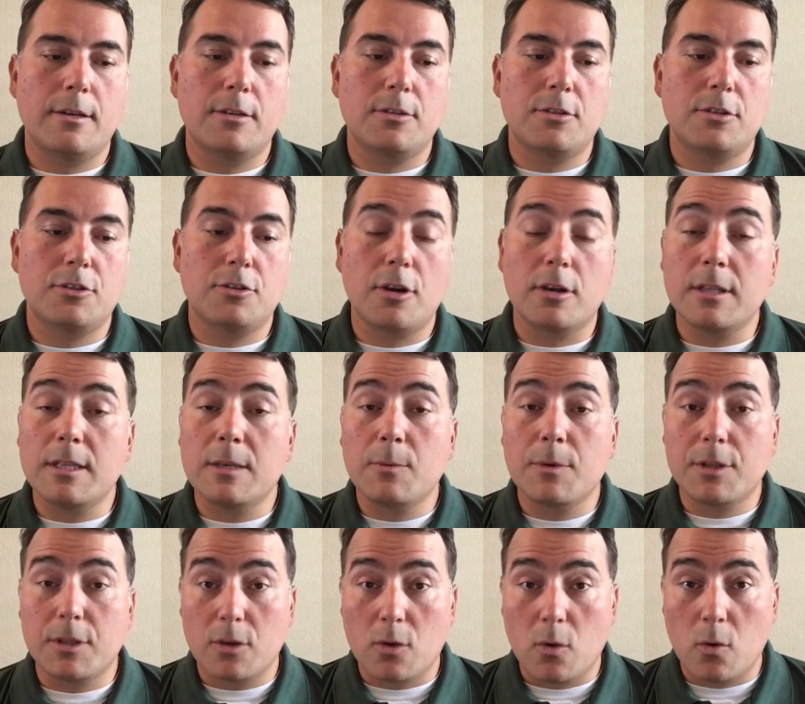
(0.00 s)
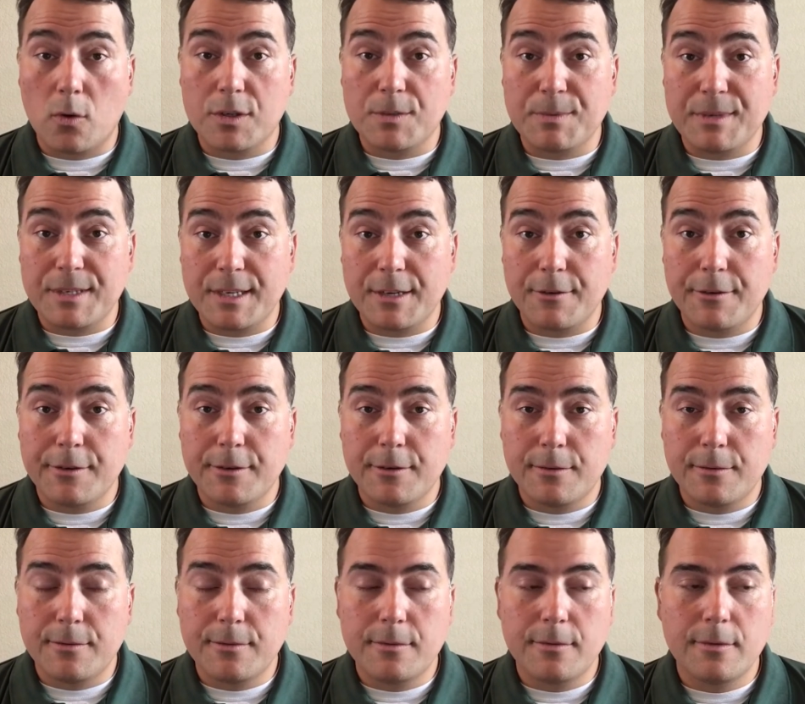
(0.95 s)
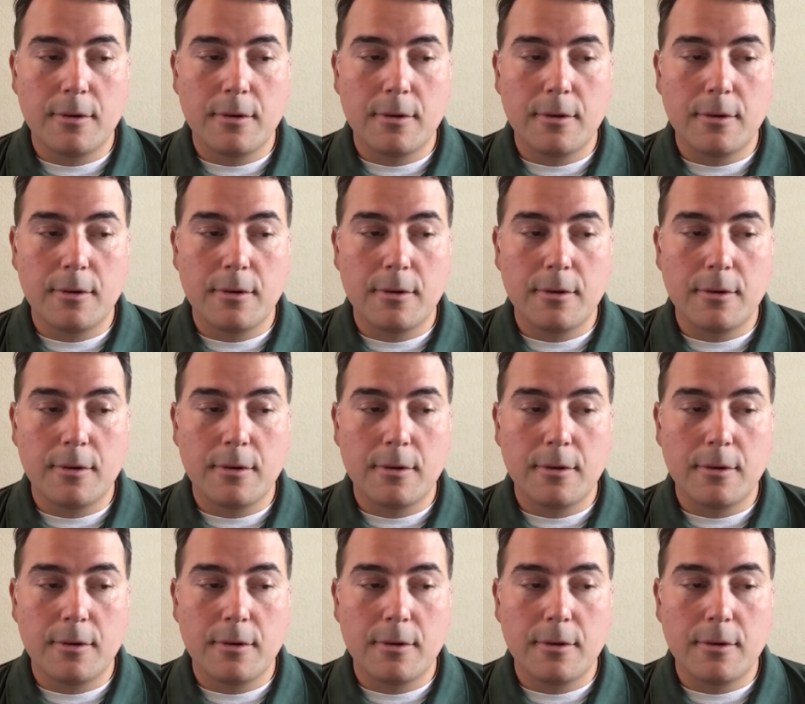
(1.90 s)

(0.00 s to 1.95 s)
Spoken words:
struggling with the course material,